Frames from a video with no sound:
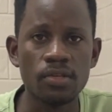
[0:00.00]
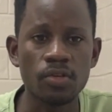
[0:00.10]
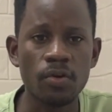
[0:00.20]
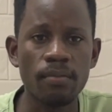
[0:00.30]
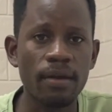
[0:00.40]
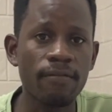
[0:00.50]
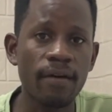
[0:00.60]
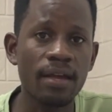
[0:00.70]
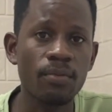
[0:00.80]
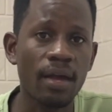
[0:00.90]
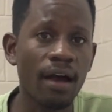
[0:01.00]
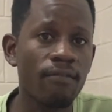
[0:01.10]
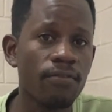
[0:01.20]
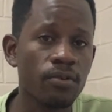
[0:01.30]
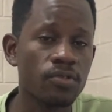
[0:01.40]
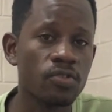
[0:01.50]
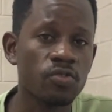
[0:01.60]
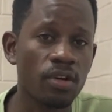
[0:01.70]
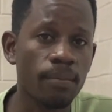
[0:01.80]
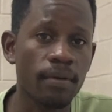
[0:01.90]
So you may find we have those
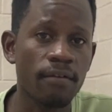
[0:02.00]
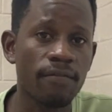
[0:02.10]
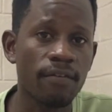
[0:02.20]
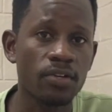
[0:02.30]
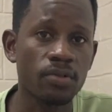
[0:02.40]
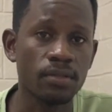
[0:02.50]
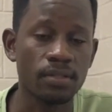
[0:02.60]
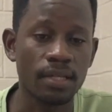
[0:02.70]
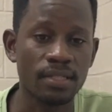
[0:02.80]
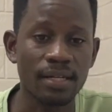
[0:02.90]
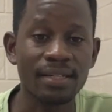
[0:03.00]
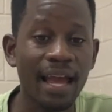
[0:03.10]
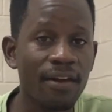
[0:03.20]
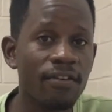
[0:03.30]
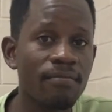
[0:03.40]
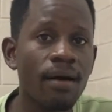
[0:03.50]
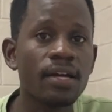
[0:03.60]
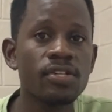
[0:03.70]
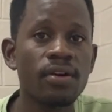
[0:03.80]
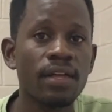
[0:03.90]
strep infections. It's a kind of
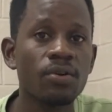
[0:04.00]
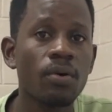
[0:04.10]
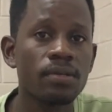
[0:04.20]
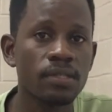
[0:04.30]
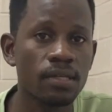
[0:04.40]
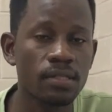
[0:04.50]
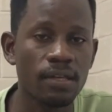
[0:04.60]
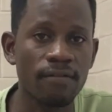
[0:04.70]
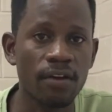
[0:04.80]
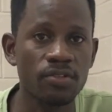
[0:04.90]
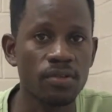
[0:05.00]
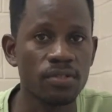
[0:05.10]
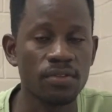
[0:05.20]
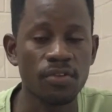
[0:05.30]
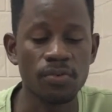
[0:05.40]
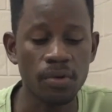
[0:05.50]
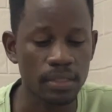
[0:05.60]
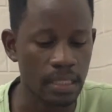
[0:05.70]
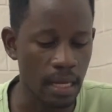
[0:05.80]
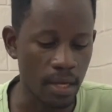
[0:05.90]
bacteria that causes infections in the throat.